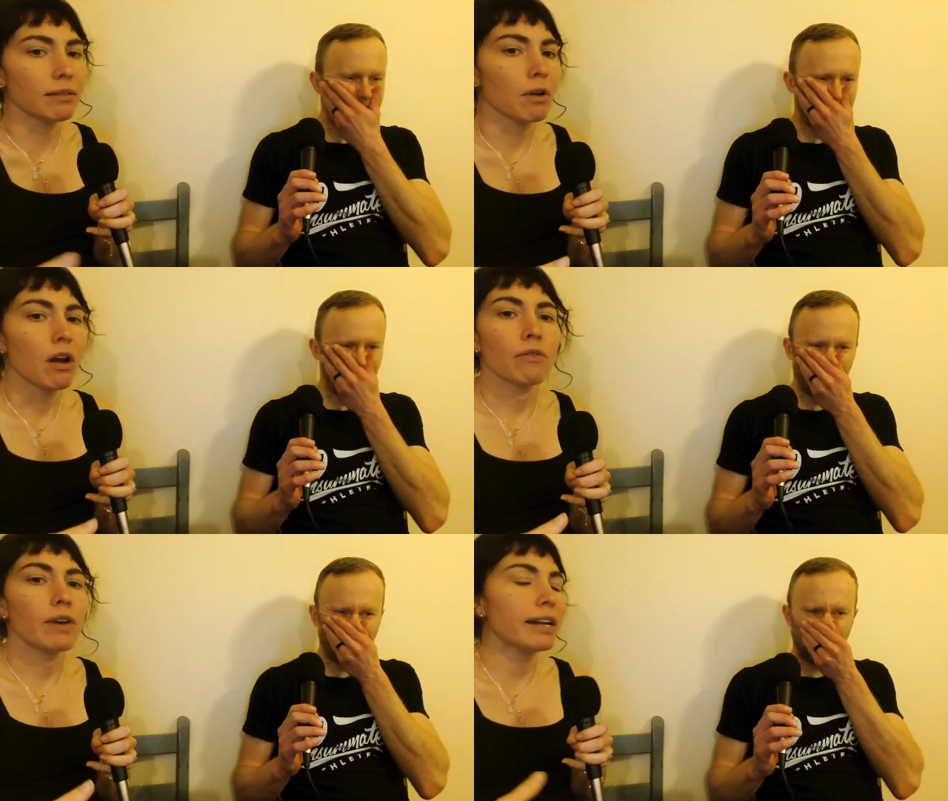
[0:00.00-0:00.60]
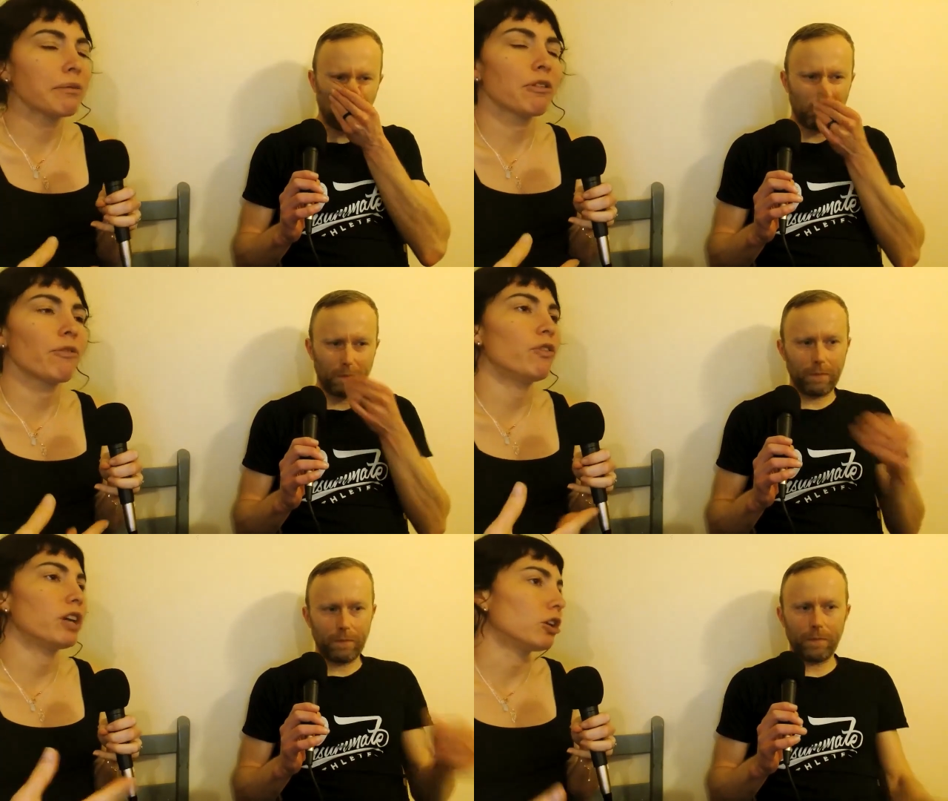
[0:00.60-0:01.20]
Speaker 1: to like riding with
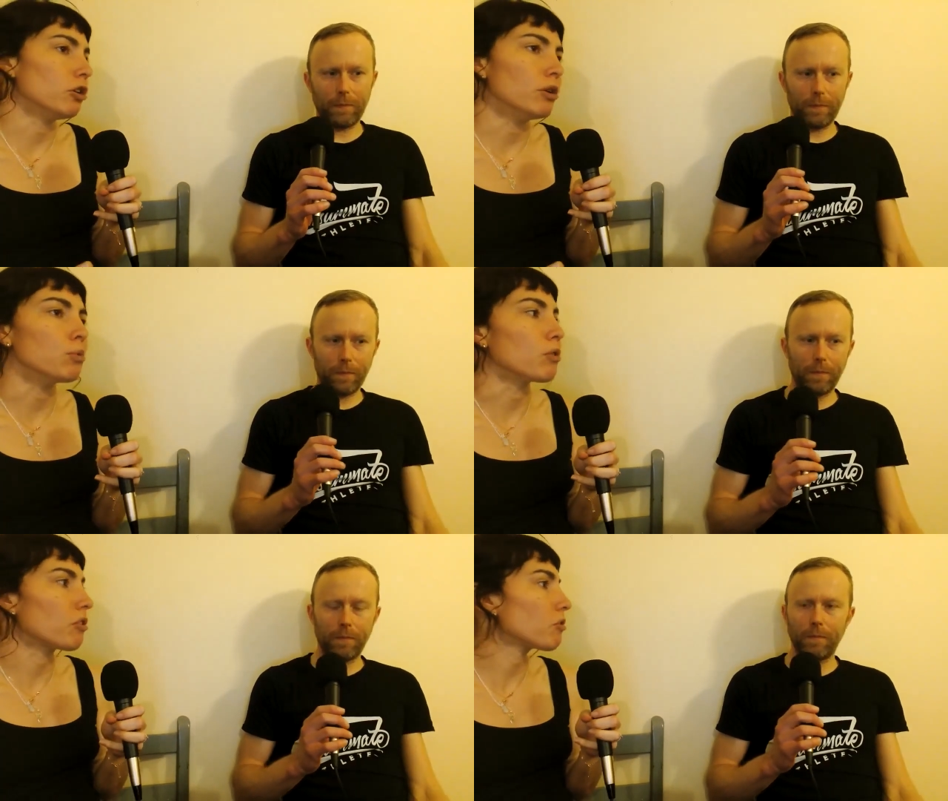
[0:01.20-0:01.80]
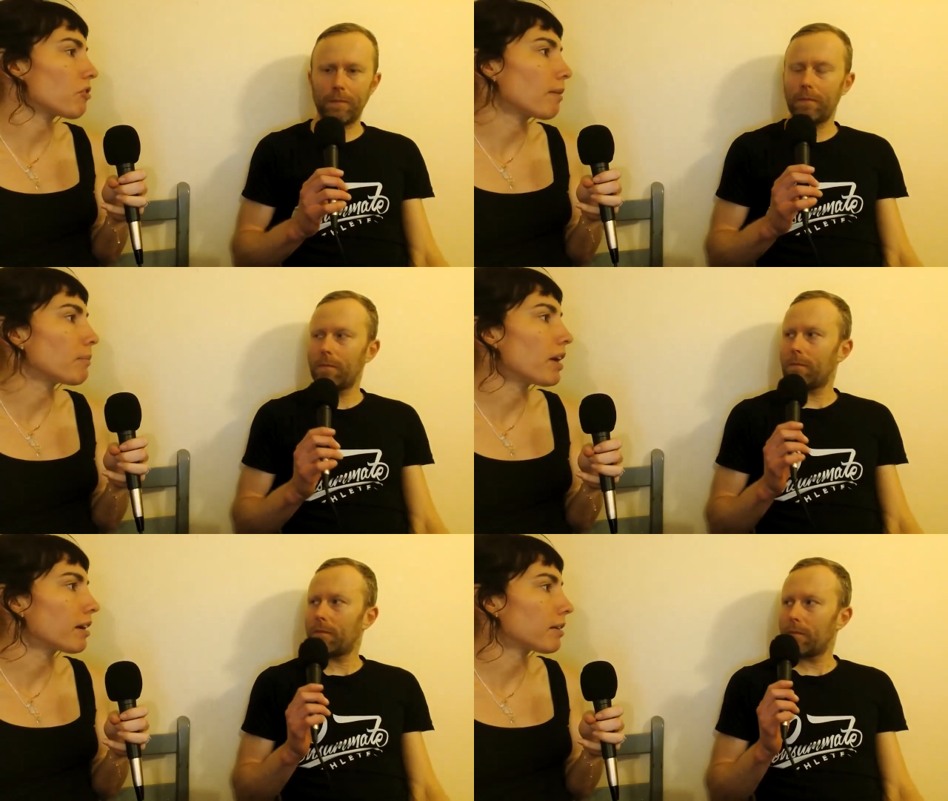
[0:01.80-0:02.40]
fig Newtons or
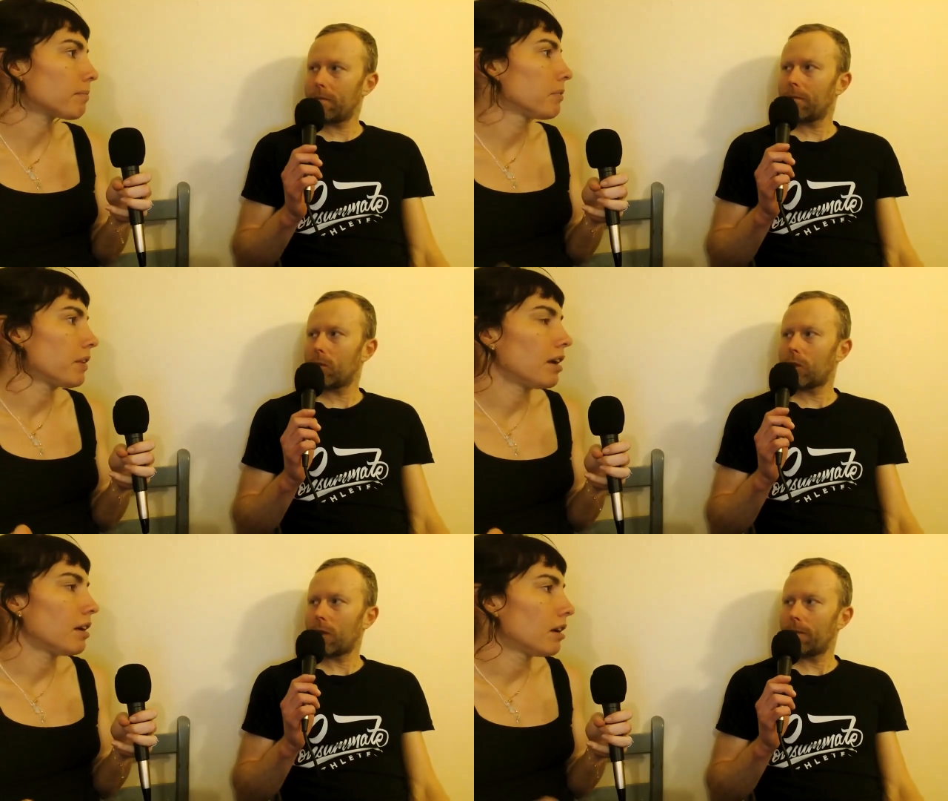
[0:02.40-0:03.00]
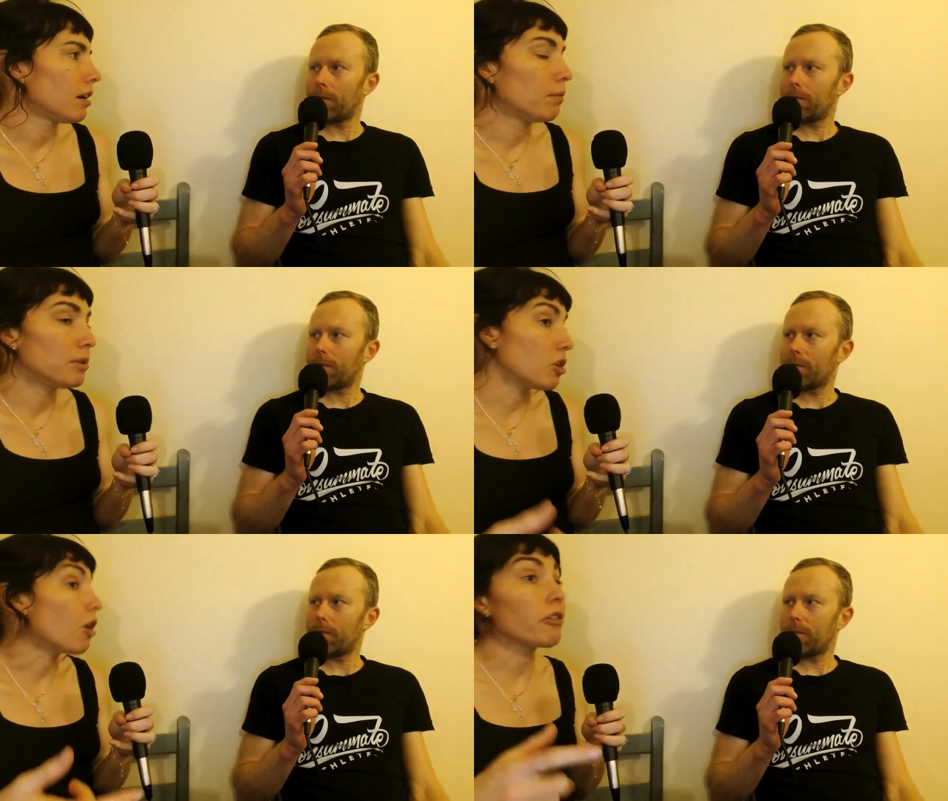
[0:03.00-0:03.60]
something. Sure.
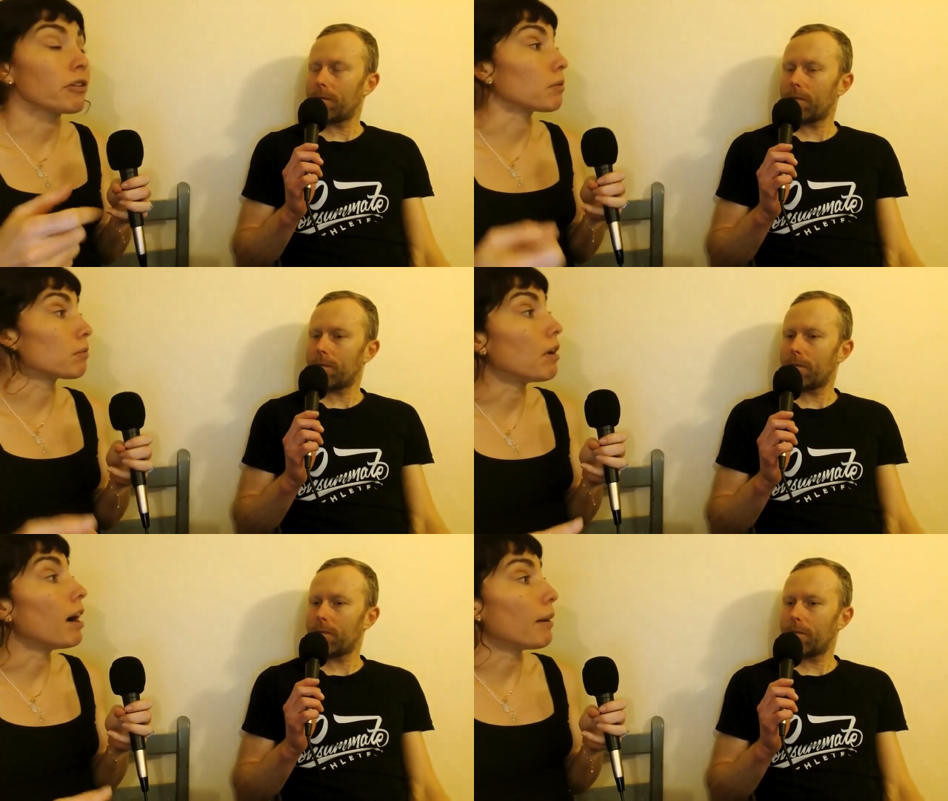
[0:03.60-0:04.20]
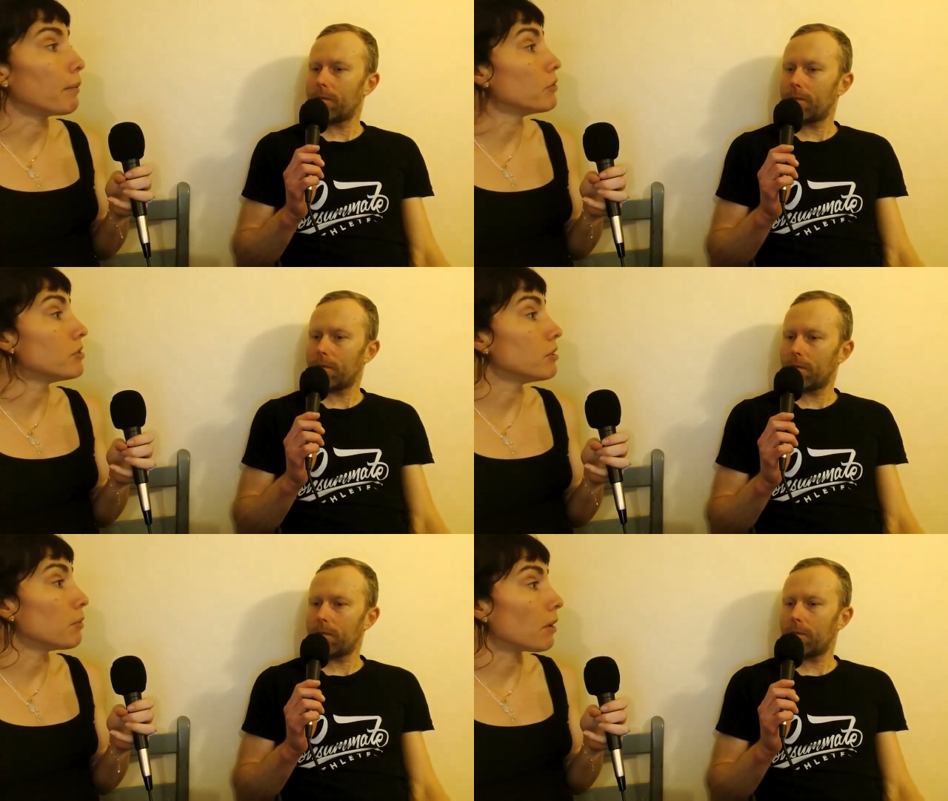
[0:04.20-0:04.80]
Which also I will
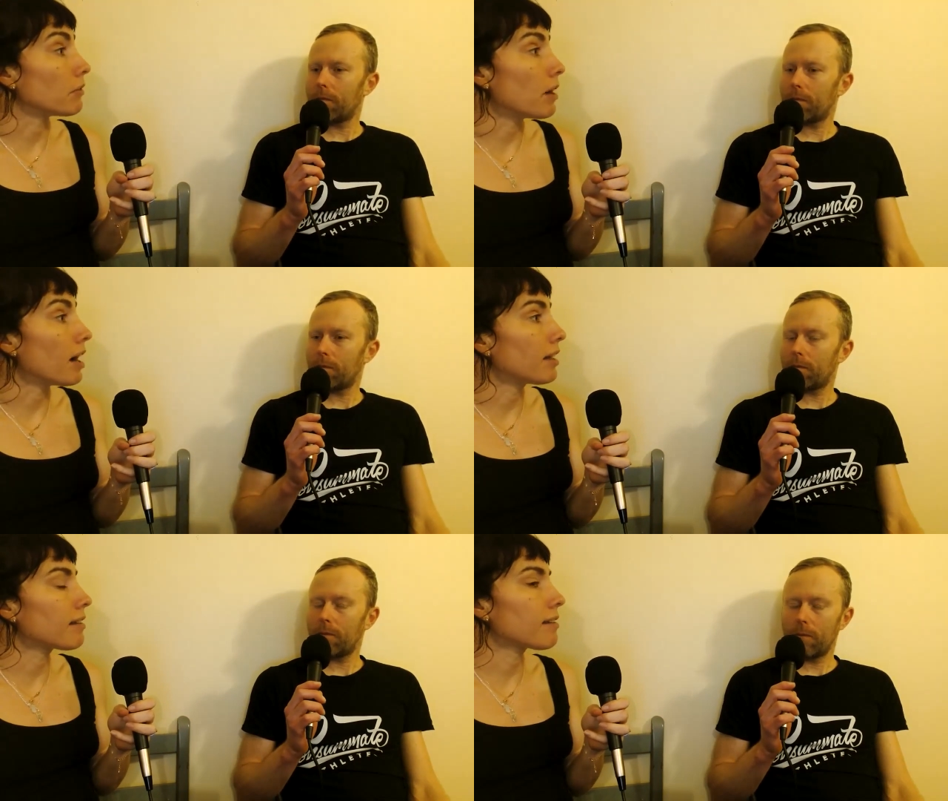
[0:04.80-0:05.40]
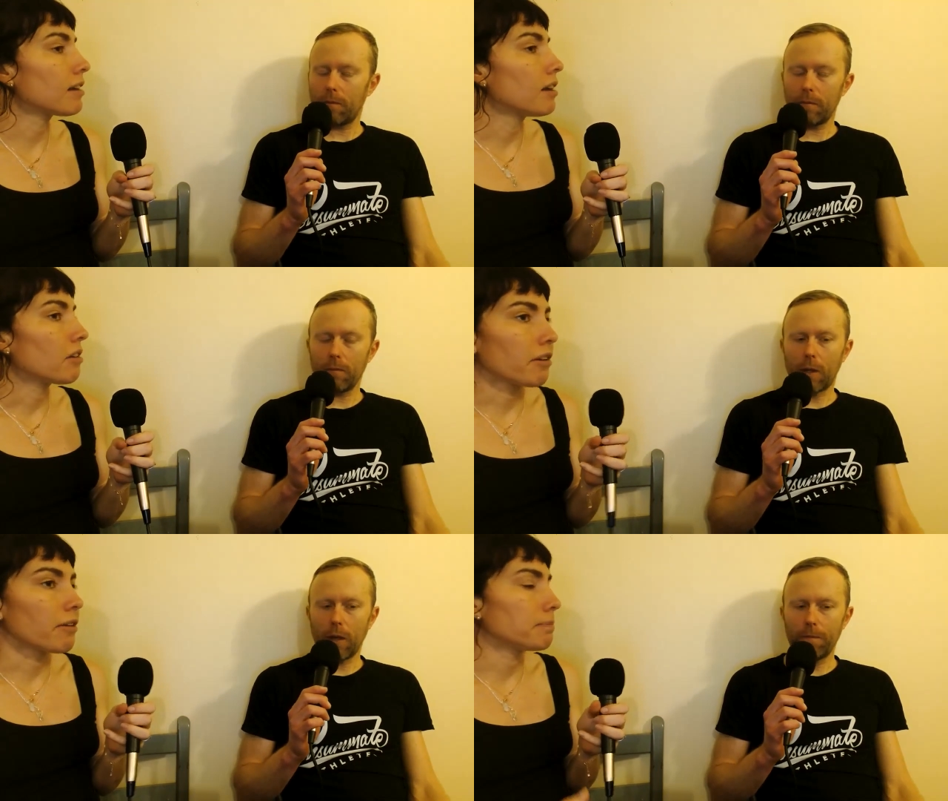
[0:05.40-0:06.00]
do on rides.
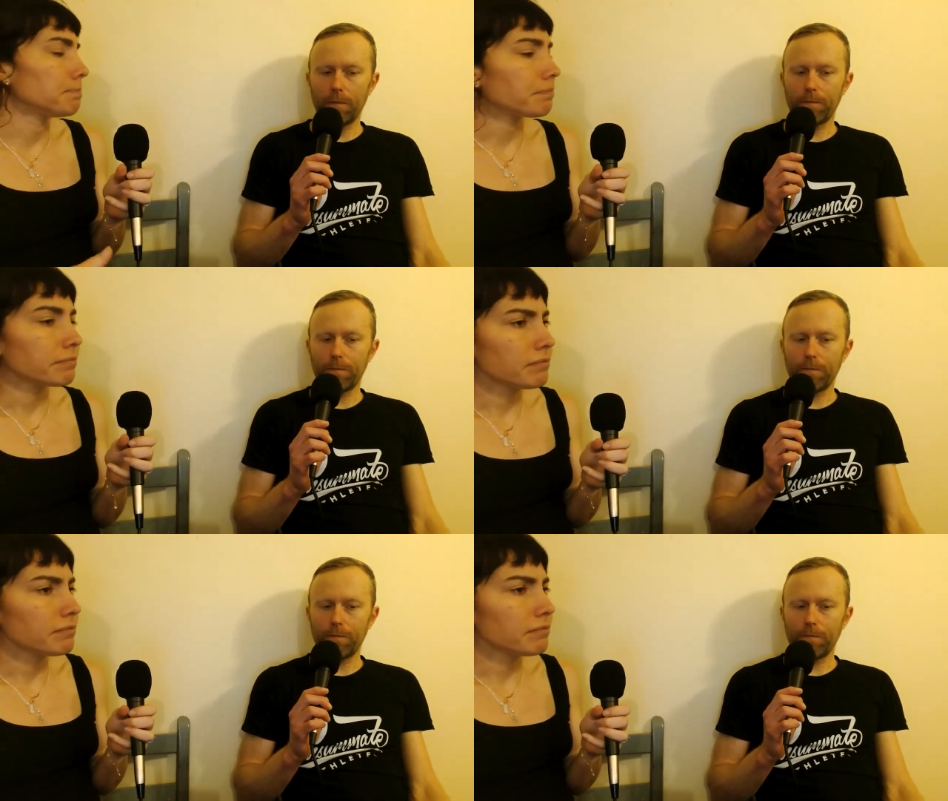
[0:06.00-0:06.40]
So